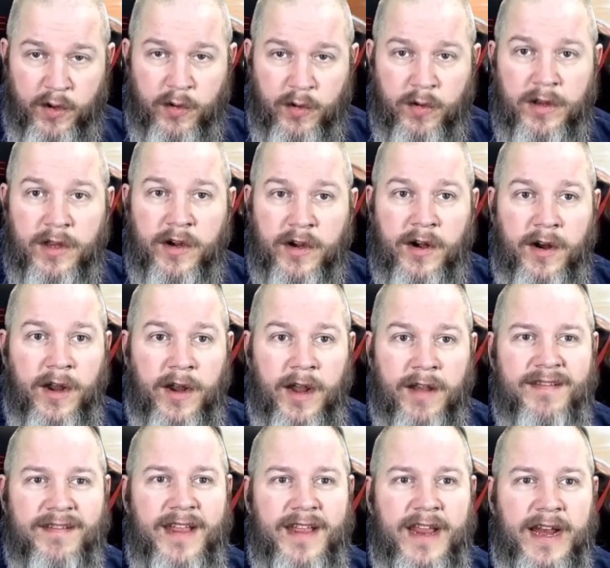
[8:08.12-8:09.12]
clear a
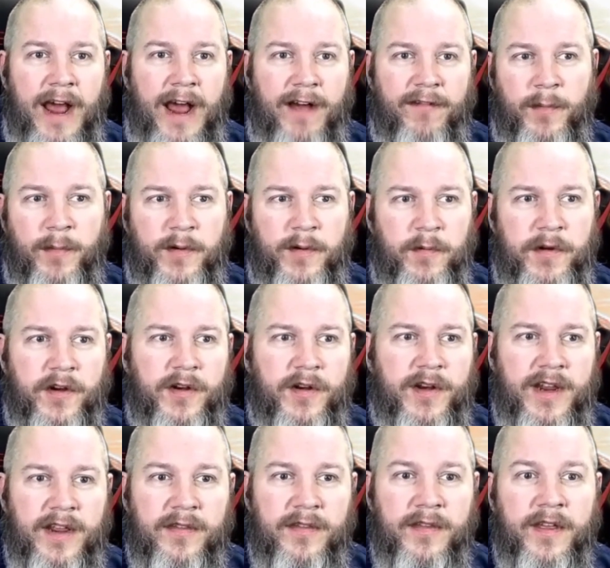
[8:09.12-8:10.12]
seed out from between your
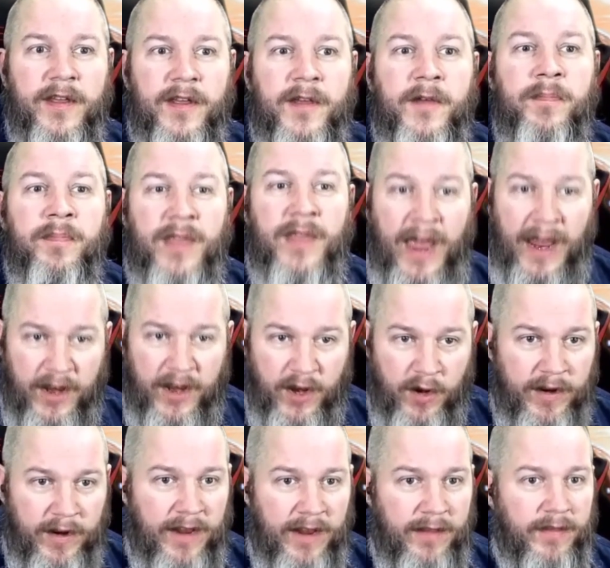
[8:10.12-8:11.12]
teeth, and you'll
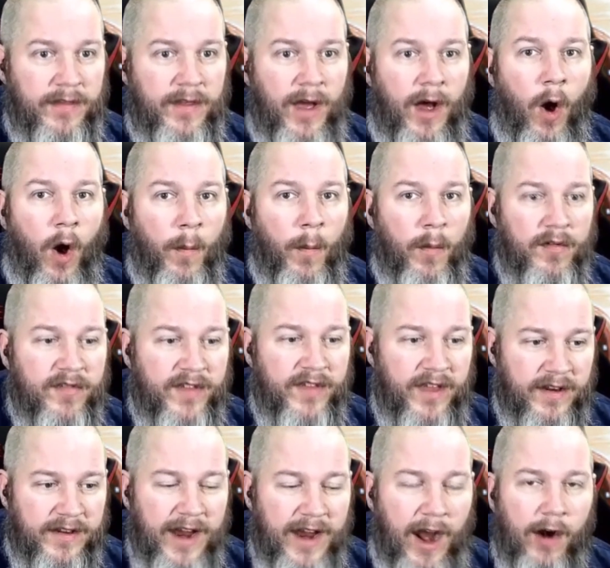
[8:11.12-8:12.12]
get almost the
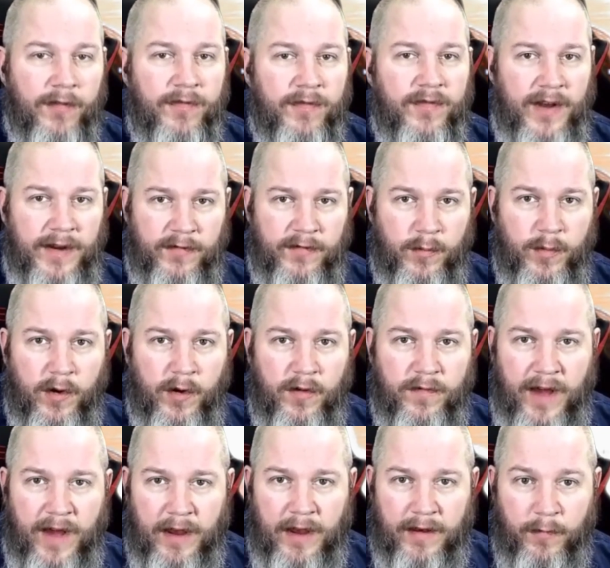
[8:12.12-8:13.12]
entire flavor
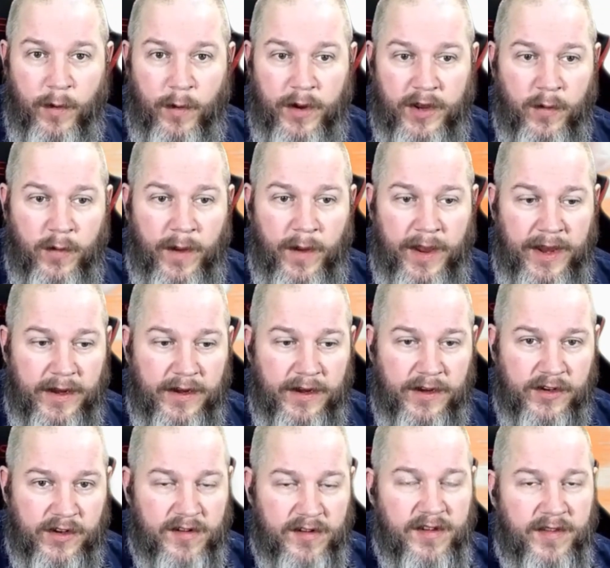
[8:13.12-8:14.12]
profile of what you ate
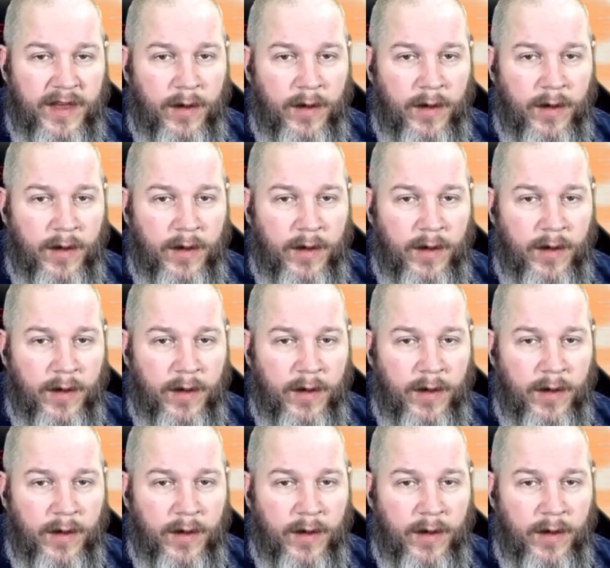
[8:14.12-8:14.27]
just in that